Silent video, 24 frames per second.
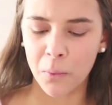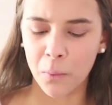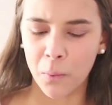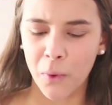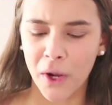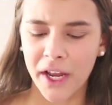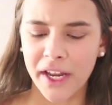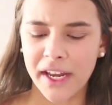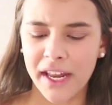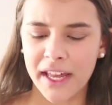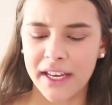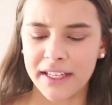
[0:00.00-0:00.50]

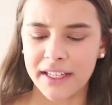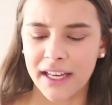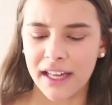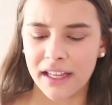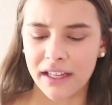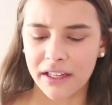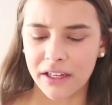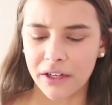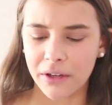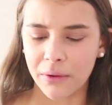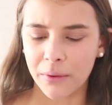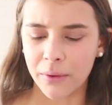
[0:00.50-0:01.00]
white and
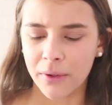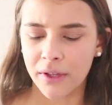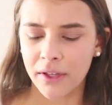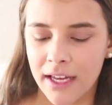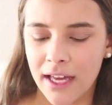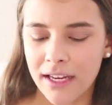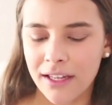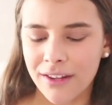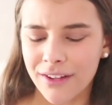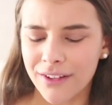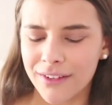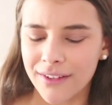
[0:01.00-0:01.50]
yellow.
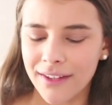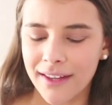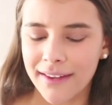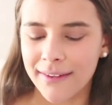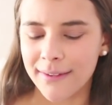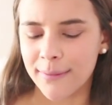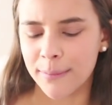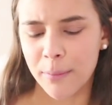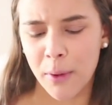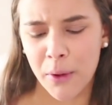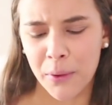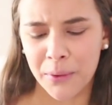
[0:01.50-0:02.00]
Kind of looks like
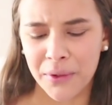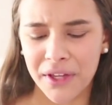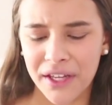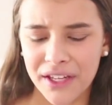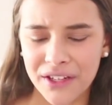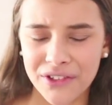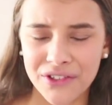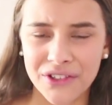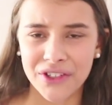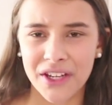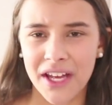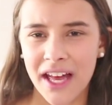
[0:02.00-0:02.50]

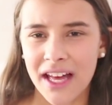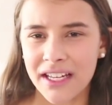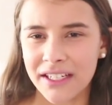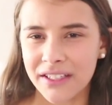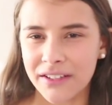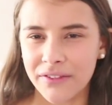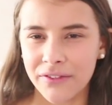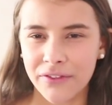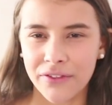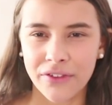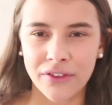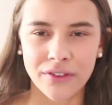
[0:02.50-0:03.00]
smokish kind
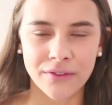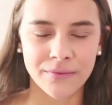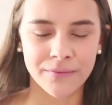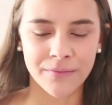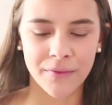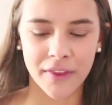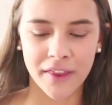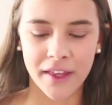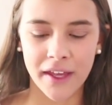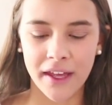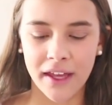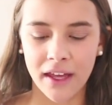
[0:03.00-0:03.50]
of
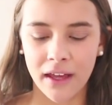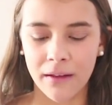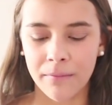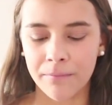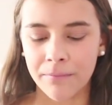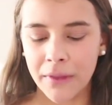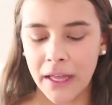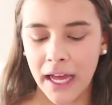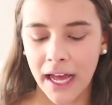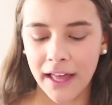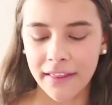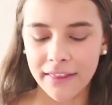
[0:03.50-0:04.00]

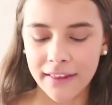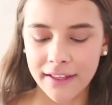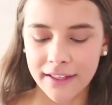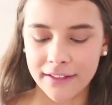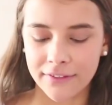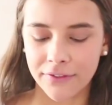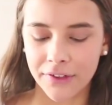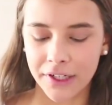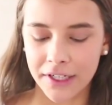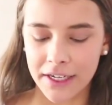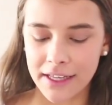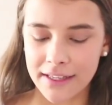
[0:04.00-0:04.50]
thing. I think
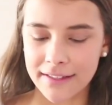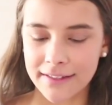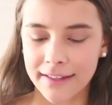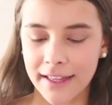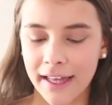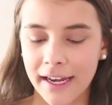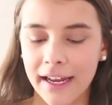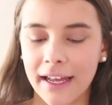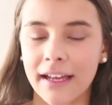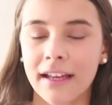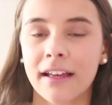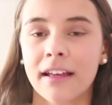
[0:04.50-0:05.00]
it's very
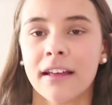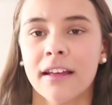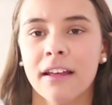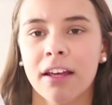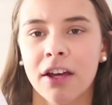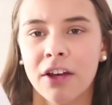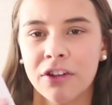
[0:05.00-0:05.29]
aesthetic.